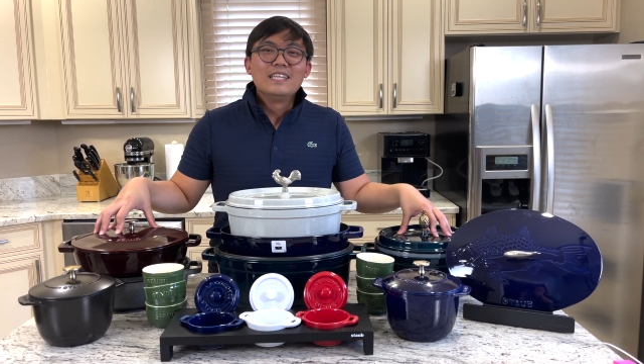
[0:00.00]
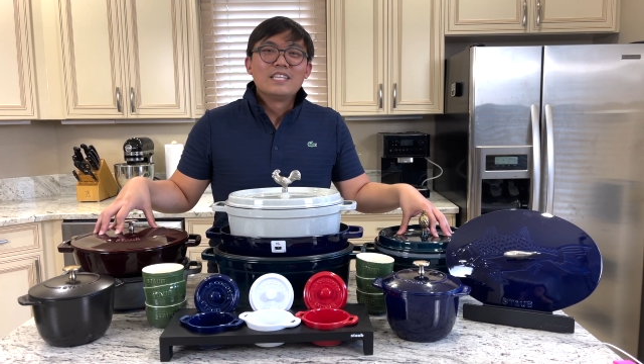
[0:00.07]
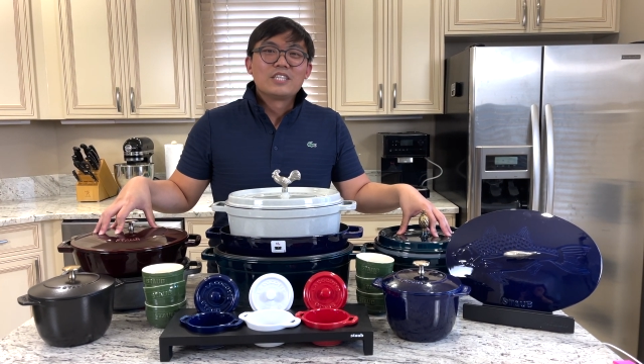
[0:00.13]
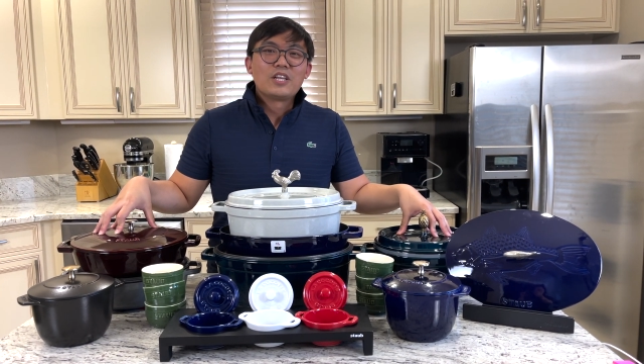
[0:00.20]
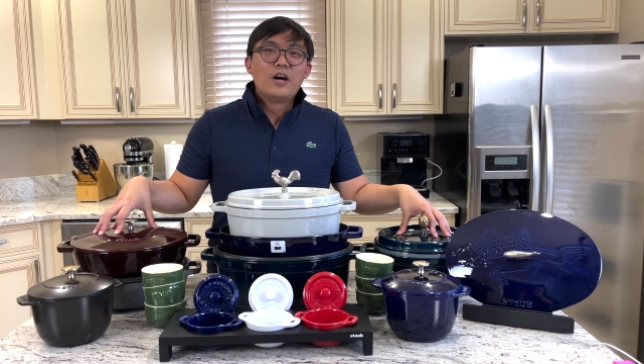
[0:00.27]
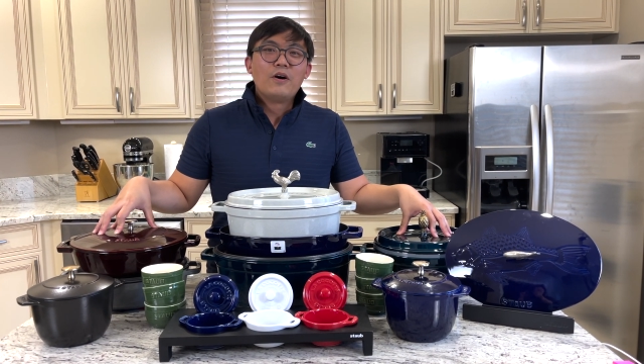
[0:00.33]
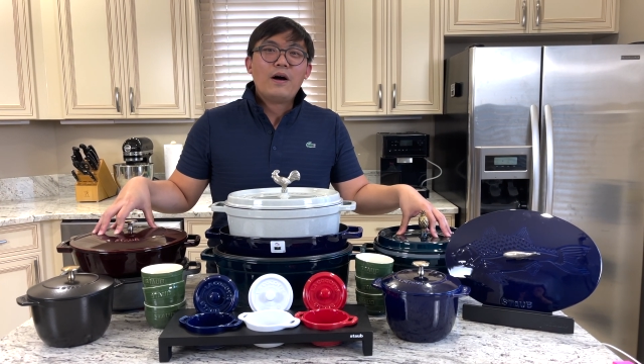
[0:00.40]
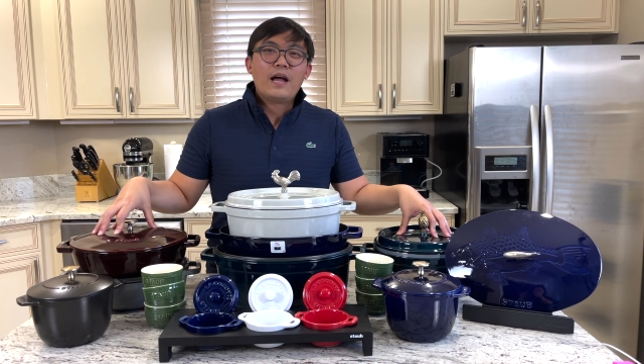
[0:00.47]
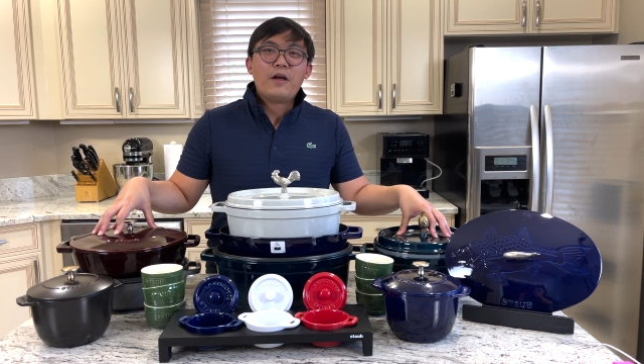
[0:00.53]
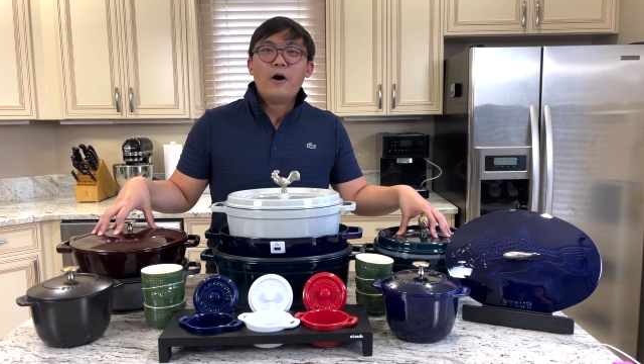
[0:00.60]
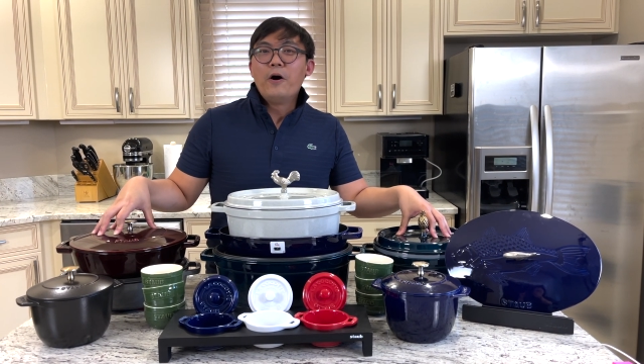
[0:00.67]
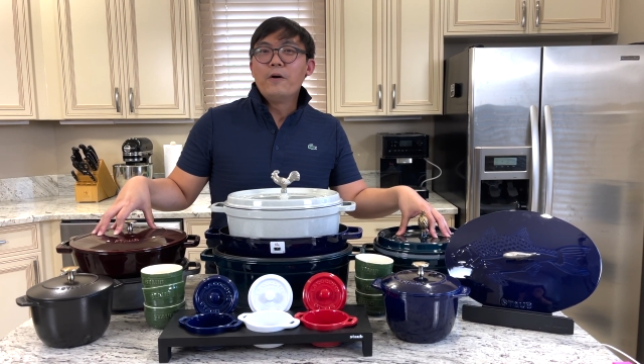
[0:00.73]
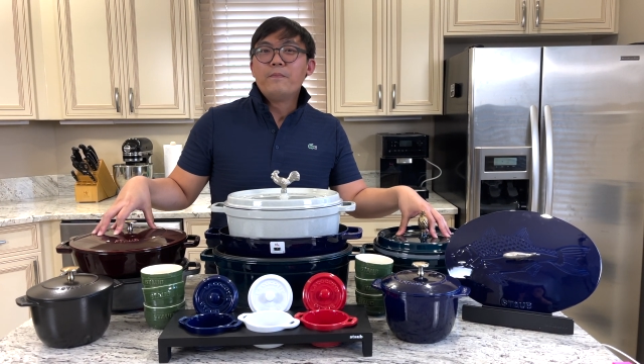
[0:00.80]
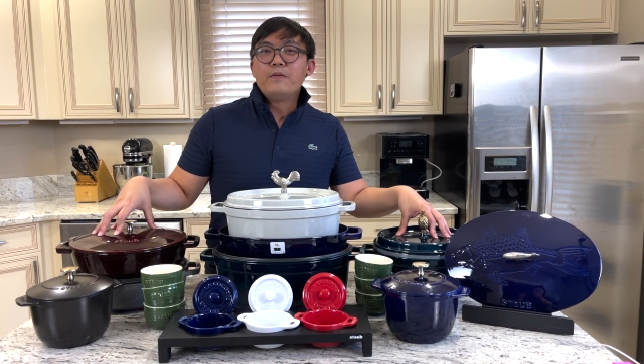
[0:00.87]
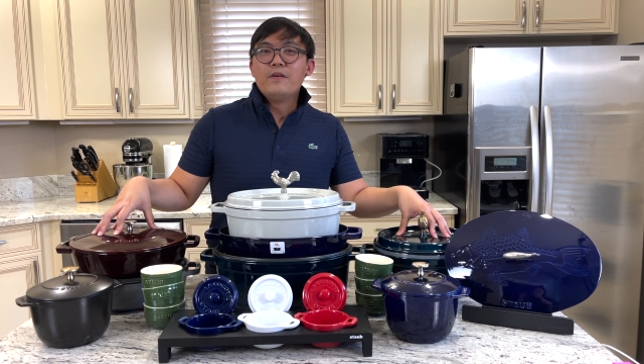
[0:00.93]
So I
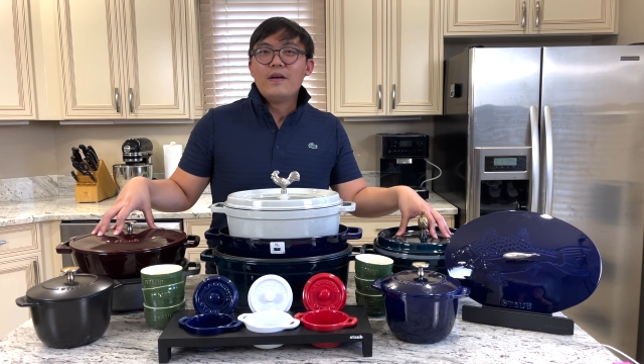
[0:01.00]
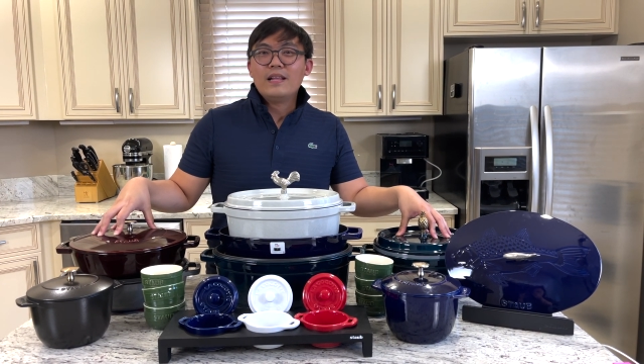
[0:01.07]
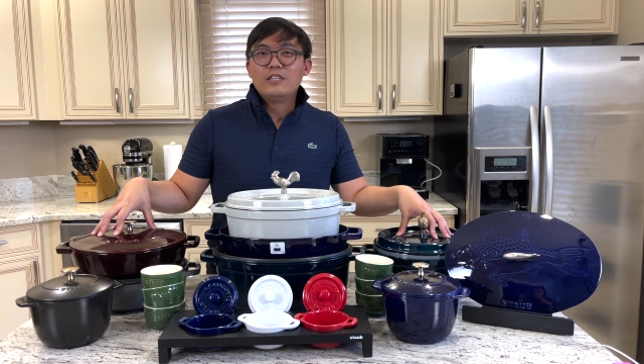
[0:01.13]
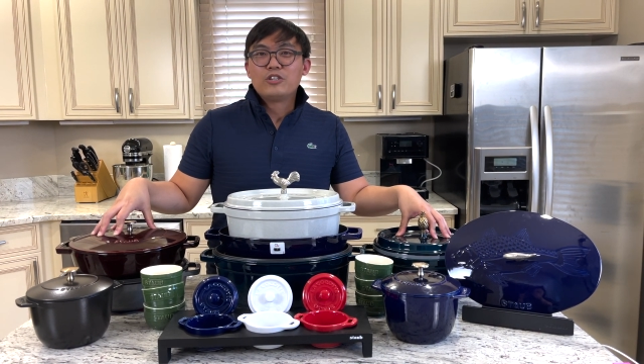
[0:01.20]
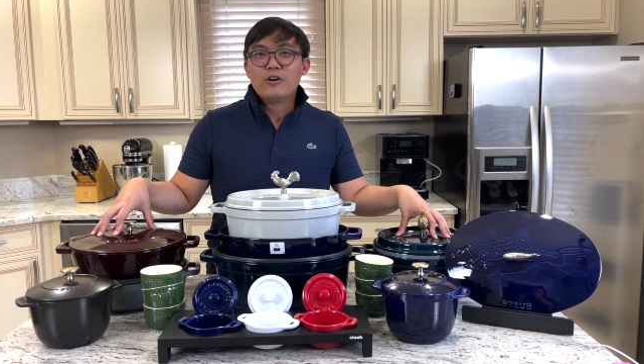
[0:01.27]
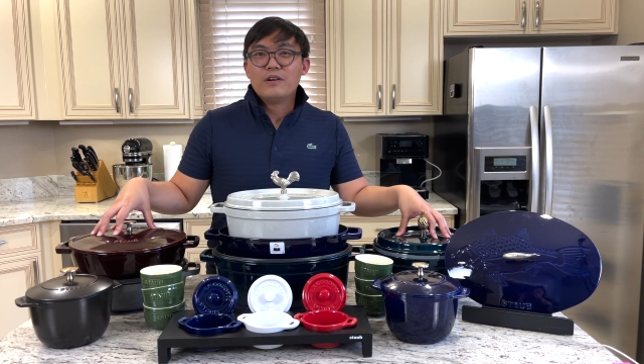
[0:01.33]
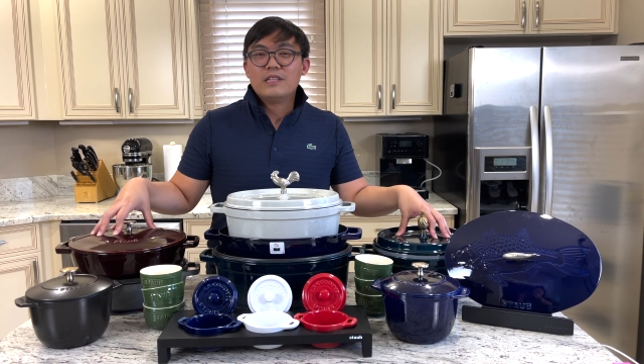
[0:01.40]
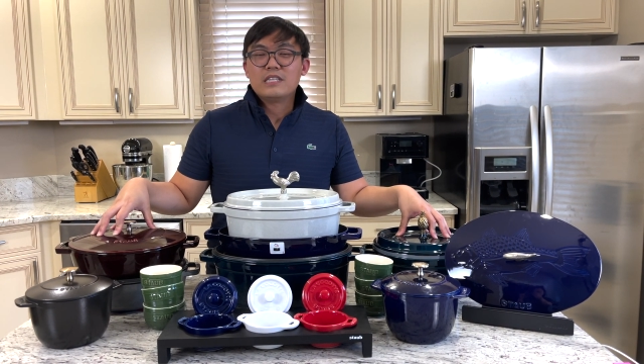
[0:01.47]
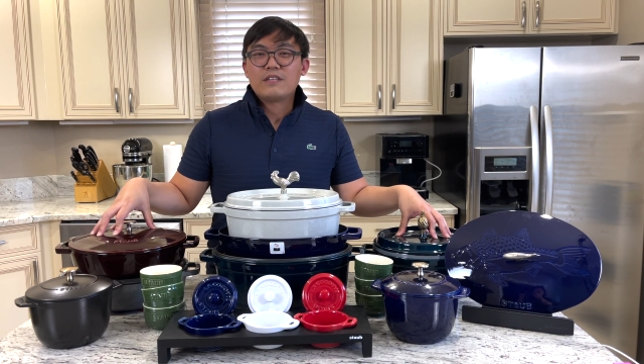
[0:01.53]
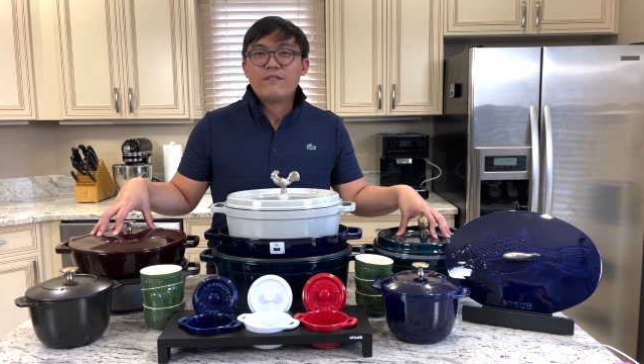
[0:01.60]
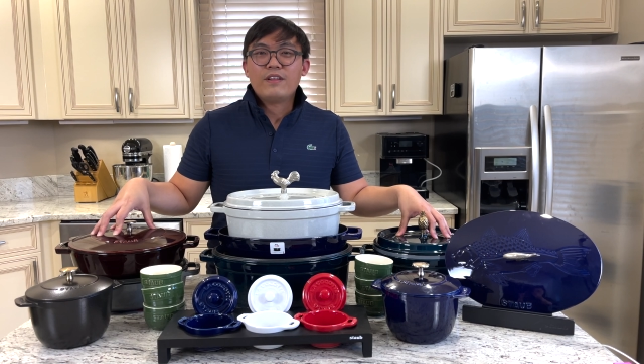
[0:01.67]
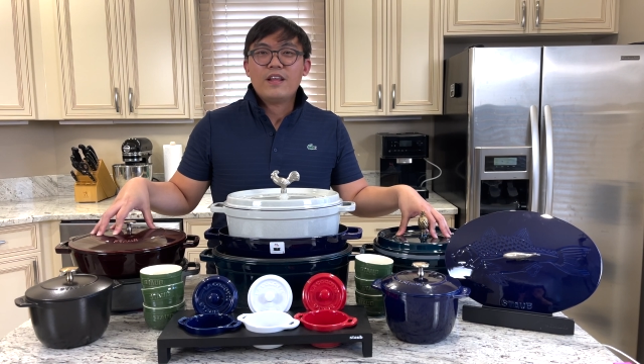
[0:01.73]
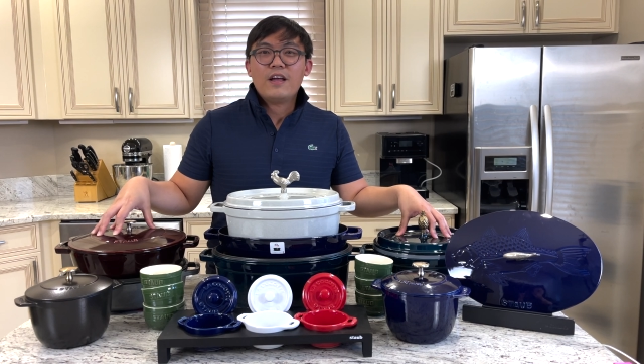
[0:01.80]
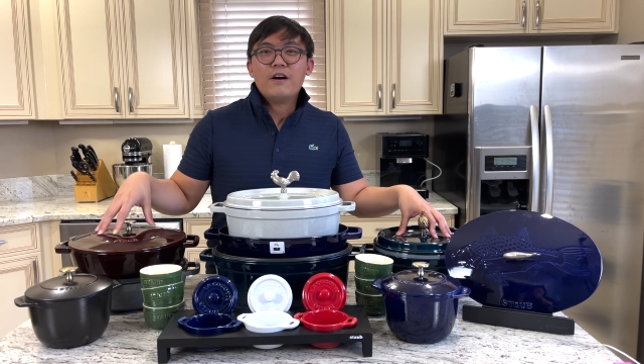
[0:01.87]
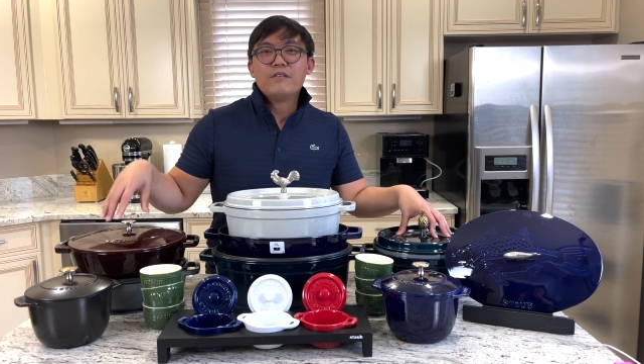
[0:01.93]
hope you enjoyed this
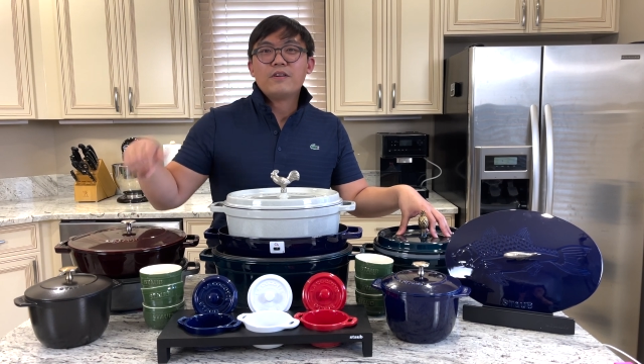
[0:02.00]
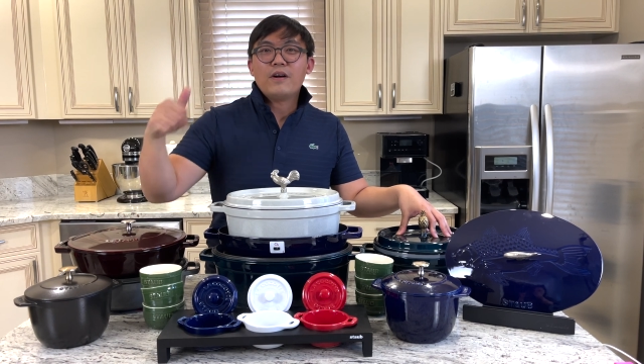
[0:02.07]
video.